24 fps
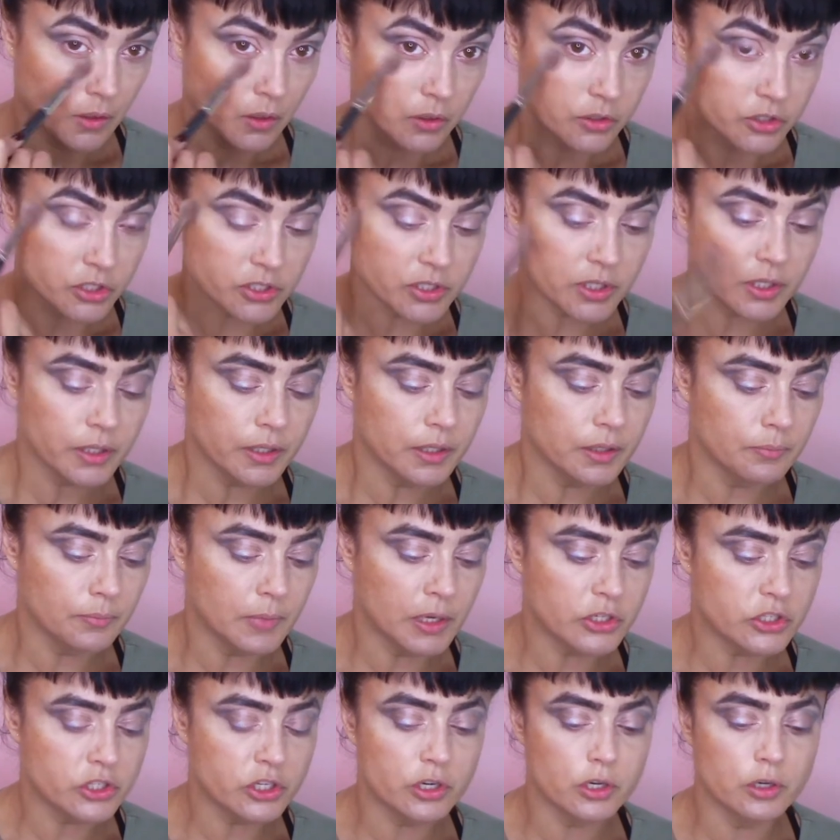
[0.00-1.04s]
Just clean,
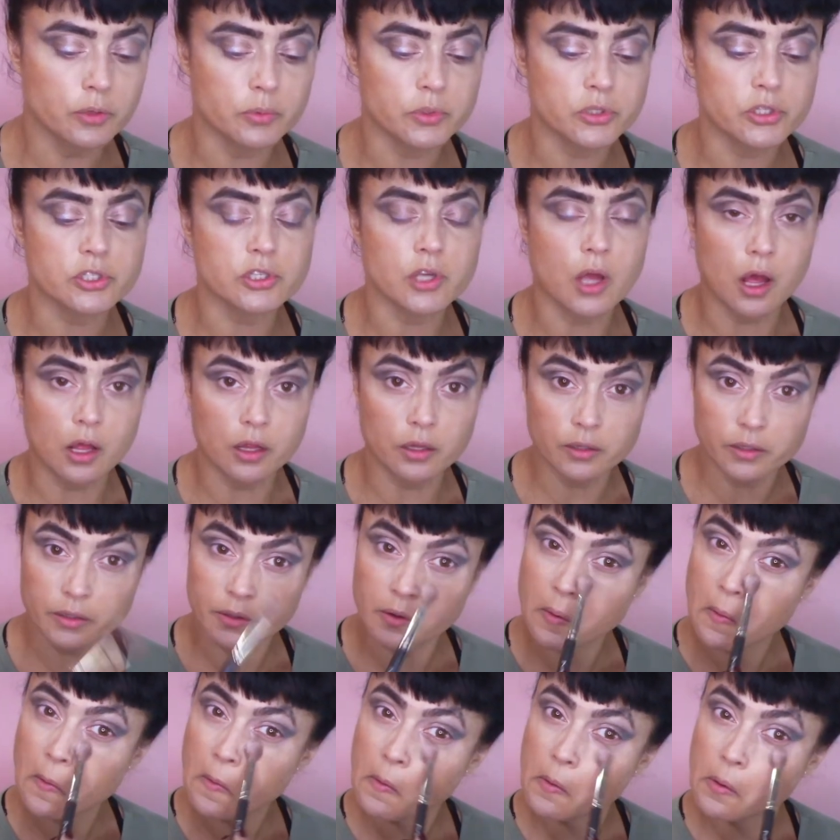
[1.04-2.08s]
make sure it was solid.
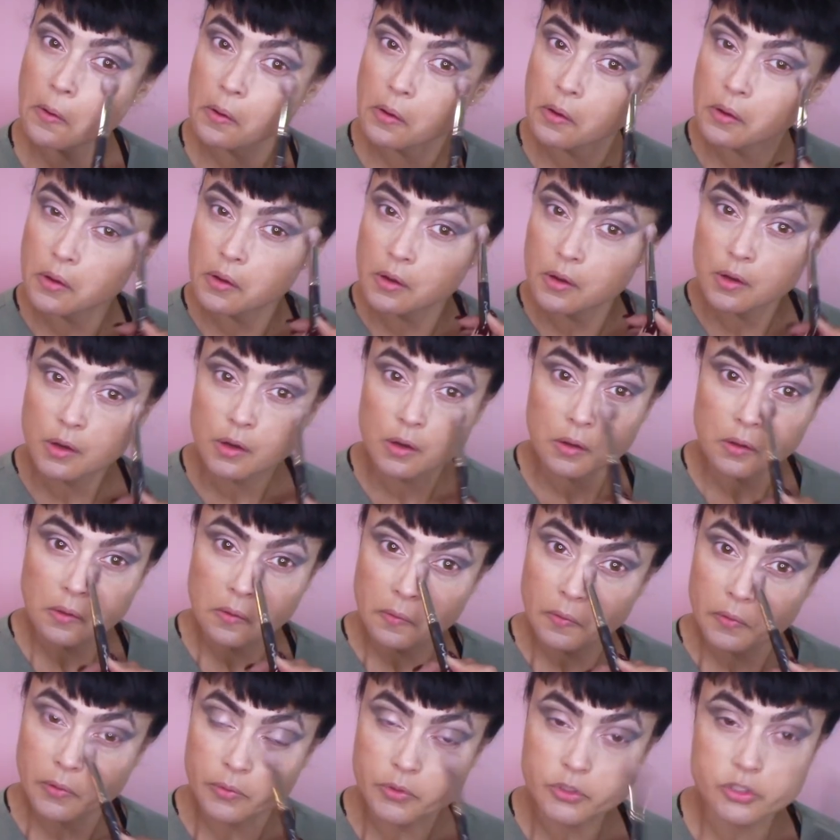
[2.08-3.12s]

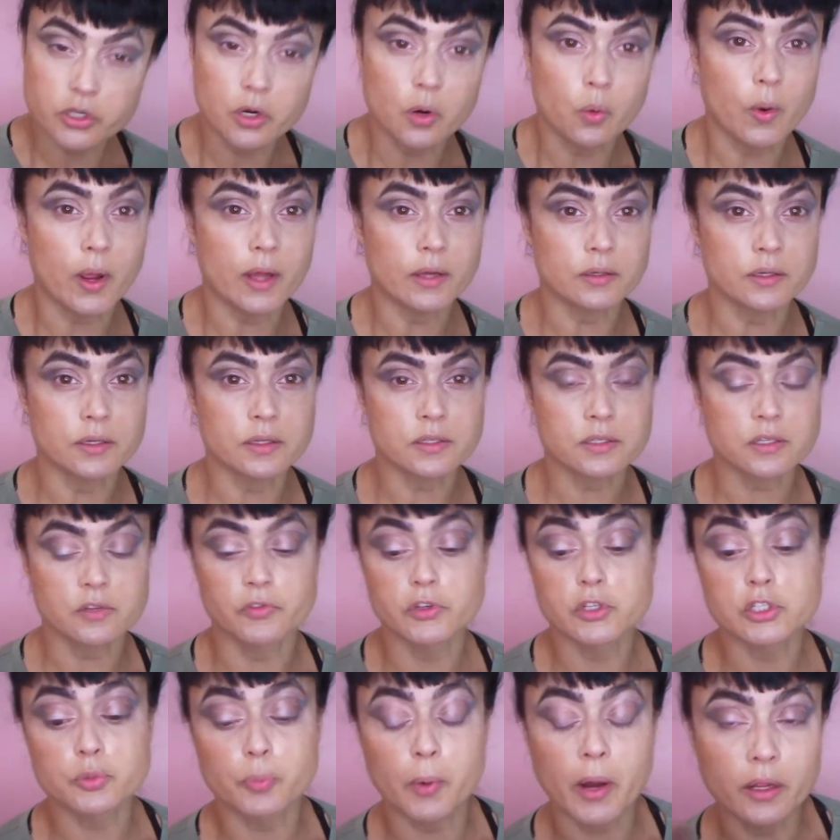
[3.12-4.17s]
There was no wetness. If you
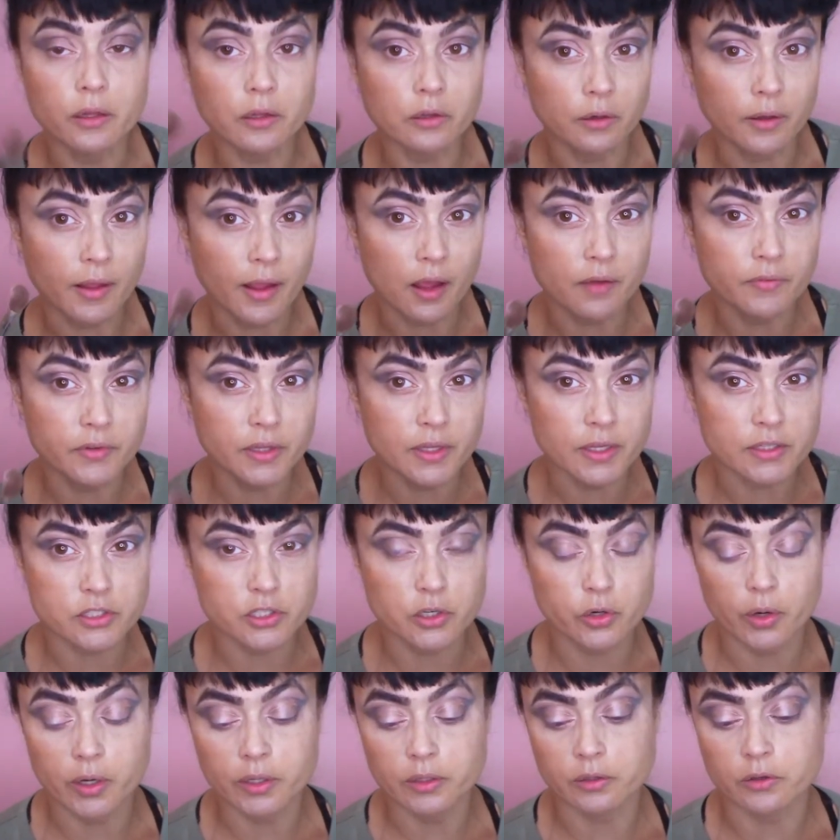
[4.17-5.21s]
spray a little heavy, that's a
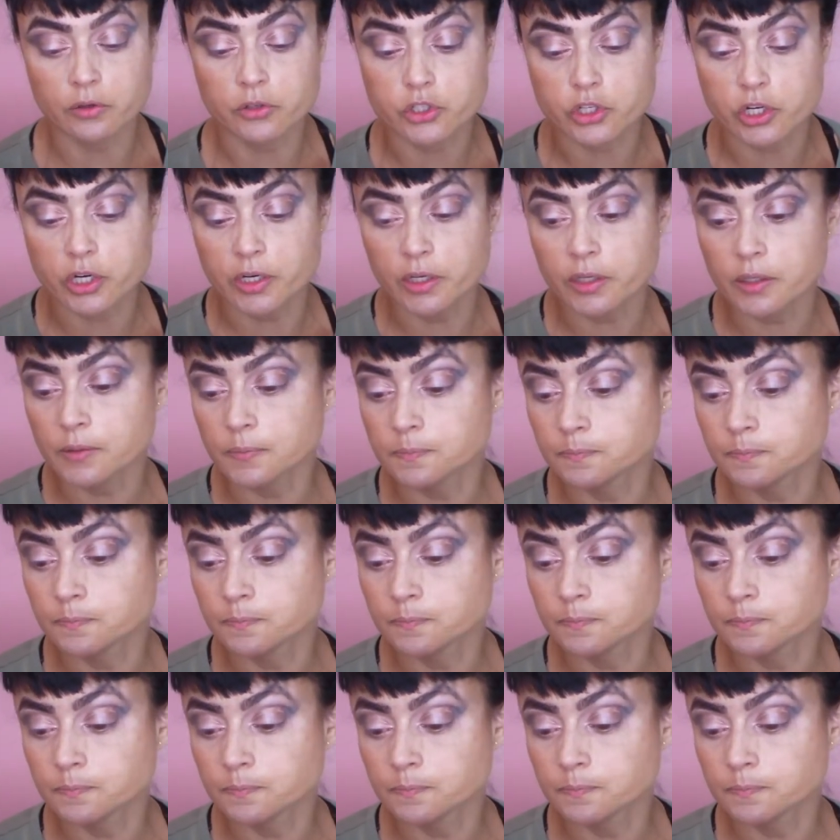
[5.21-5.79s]
great little trick.